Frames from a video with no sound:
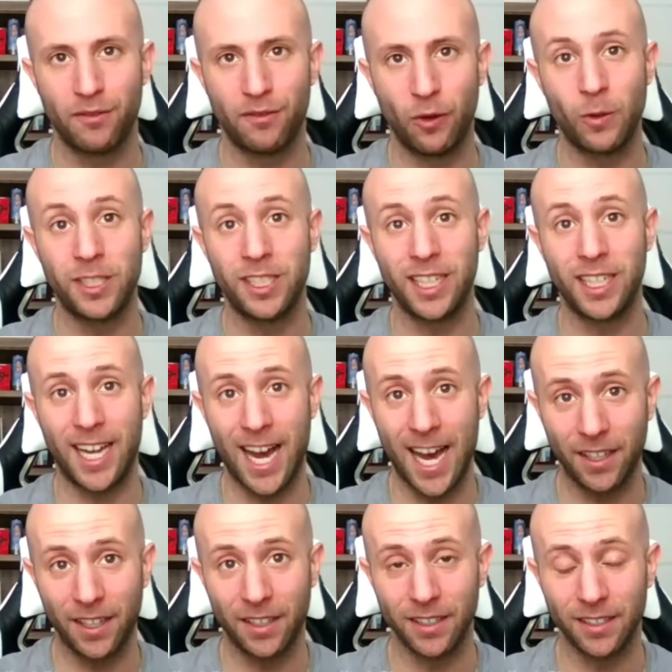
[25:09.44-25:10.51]
folks in
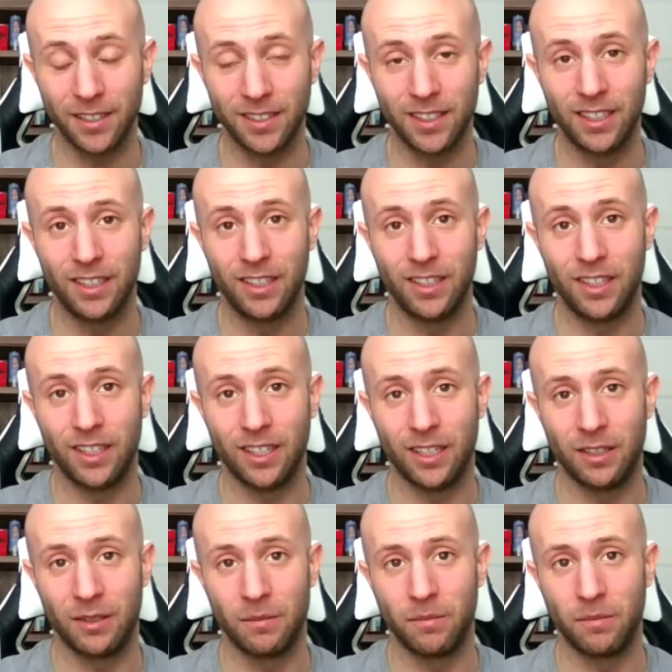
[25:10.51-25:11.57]
Canada
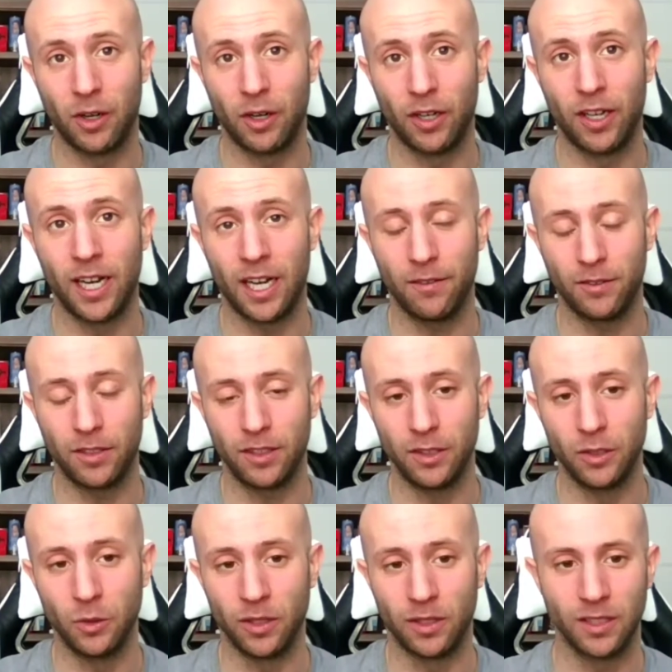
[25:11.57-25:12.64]
are going to have to
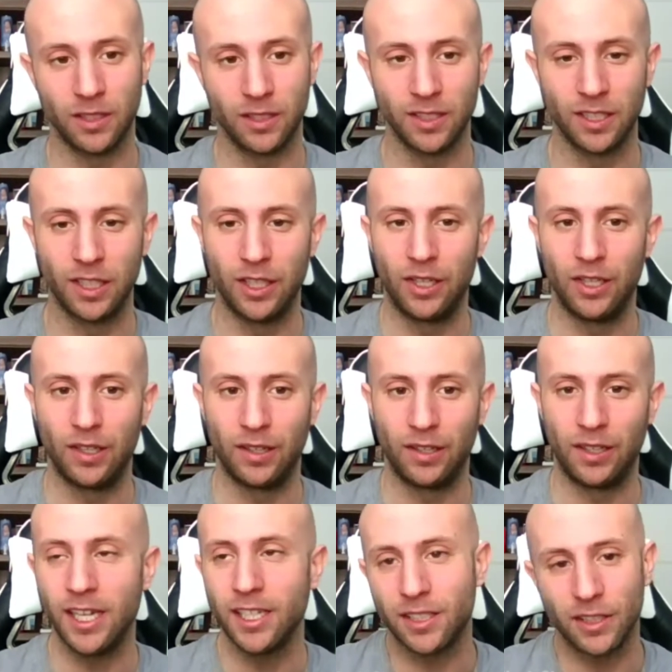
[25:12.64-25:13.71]
deal with, because
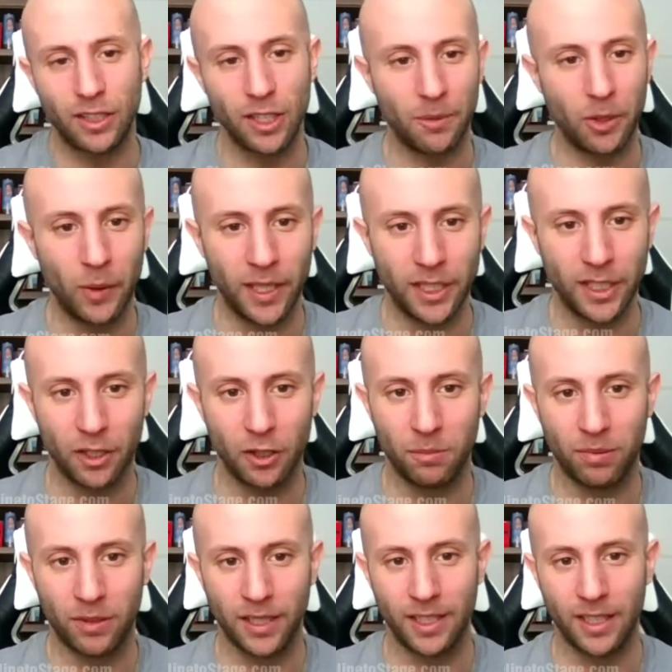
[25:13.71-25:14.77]
yes, the
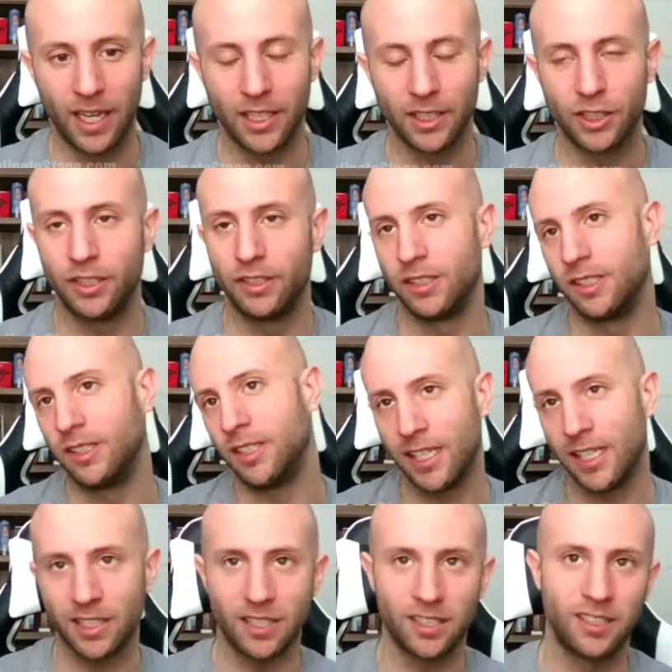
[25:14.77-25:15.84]
WHL played last year.
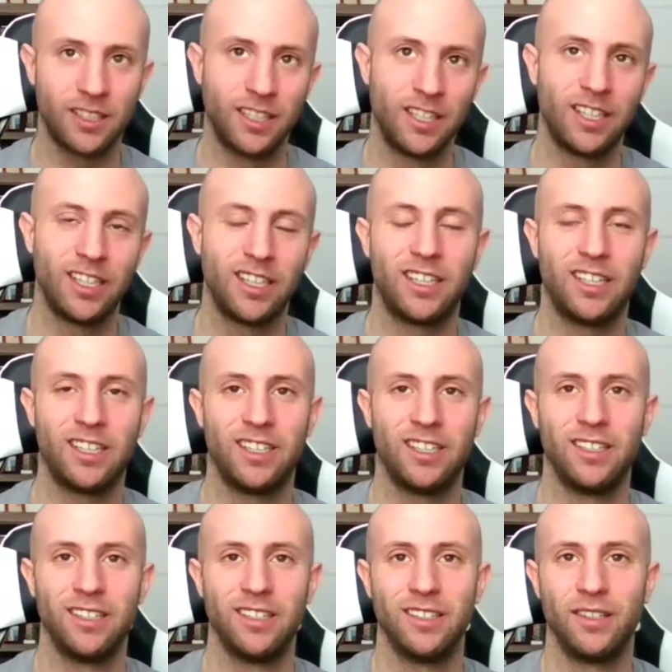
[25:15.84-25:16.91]
Yes,
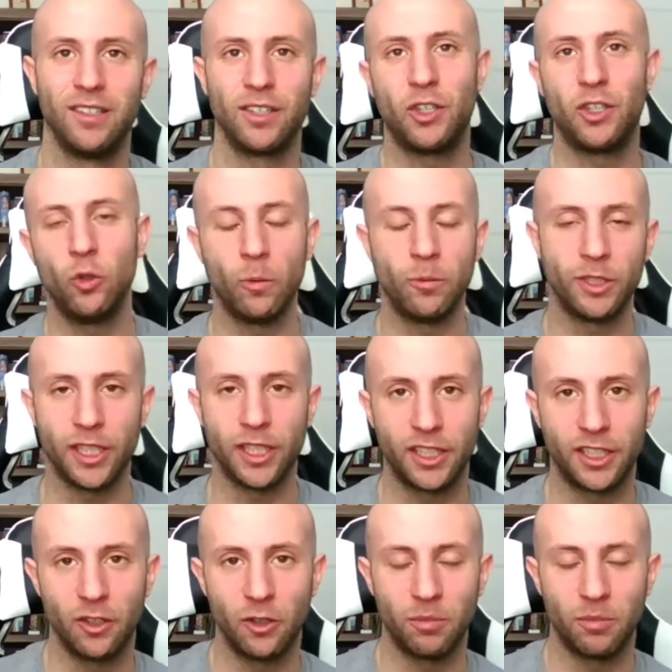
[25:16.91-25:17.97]
the
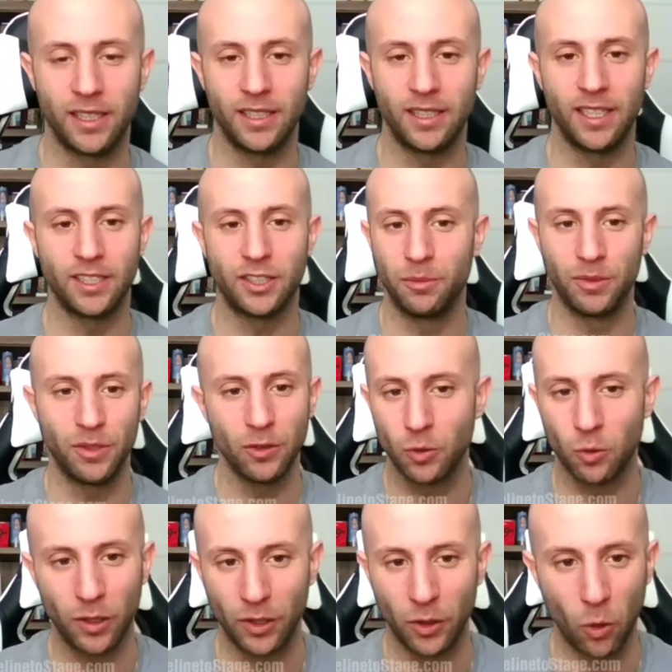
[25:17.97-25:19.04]
QMJHL played last year, but those
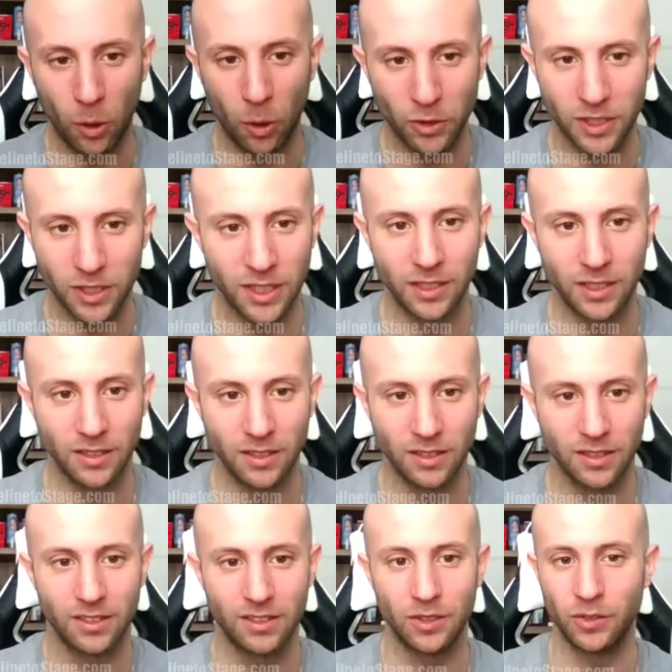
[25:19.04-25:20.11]
weren't normal
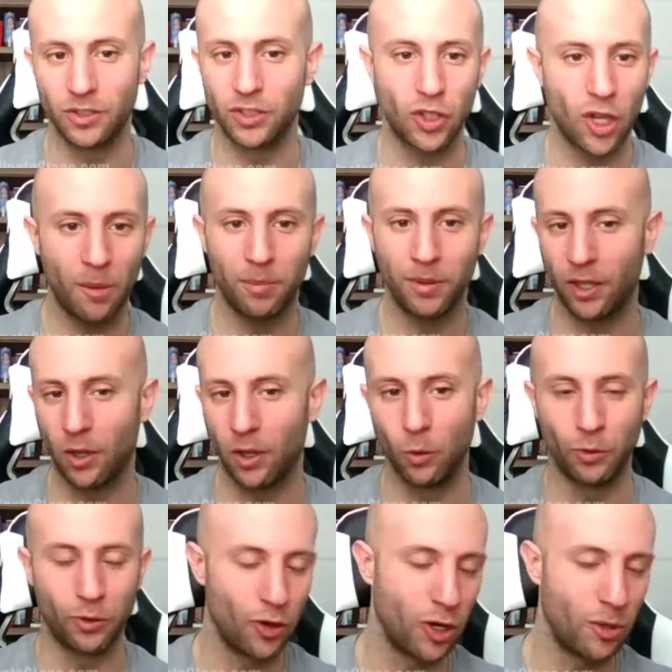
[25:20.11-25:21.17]
seasons. It was stop and
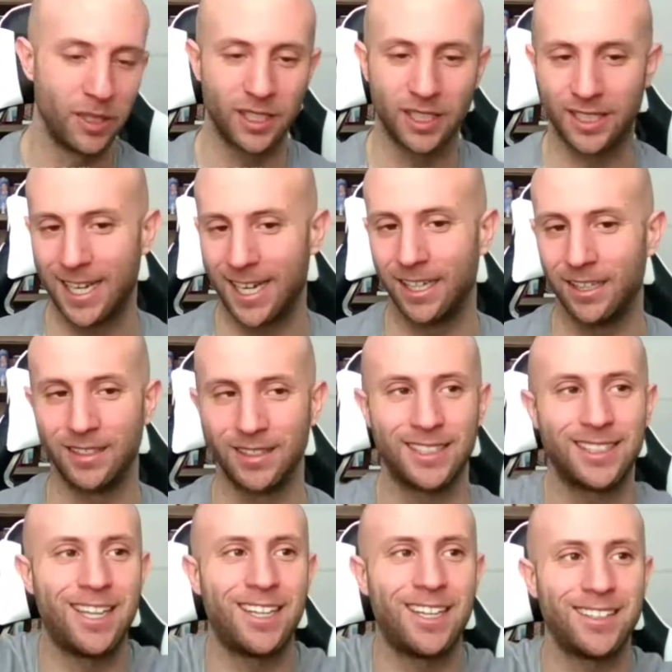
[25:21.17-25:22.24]
go tournament style.
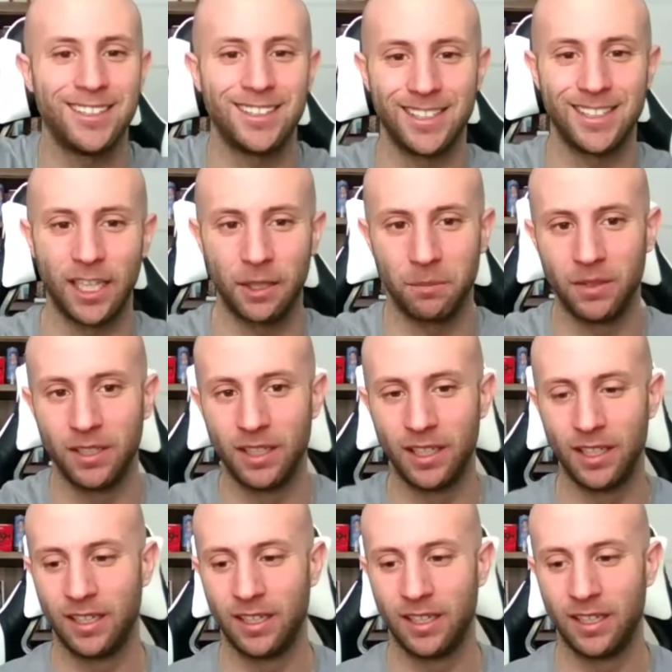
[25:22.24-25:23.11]
It's not the same.